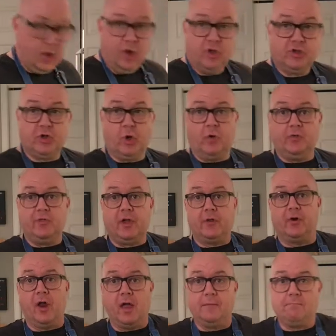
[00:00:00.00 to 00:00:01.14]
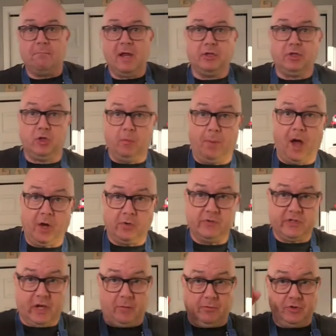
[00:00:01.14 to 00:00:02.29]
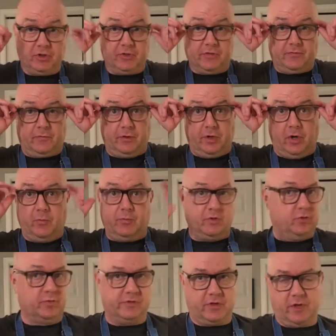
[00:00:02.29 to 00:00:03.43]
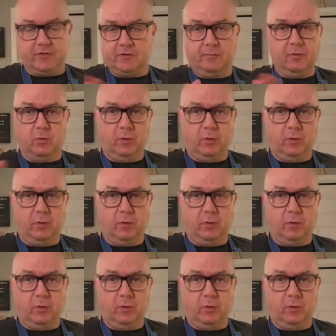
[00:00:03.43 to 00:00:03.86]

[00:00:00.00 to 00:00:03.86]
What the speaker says: So the other night made Cubano sandwiches for dinner, which was awesome and we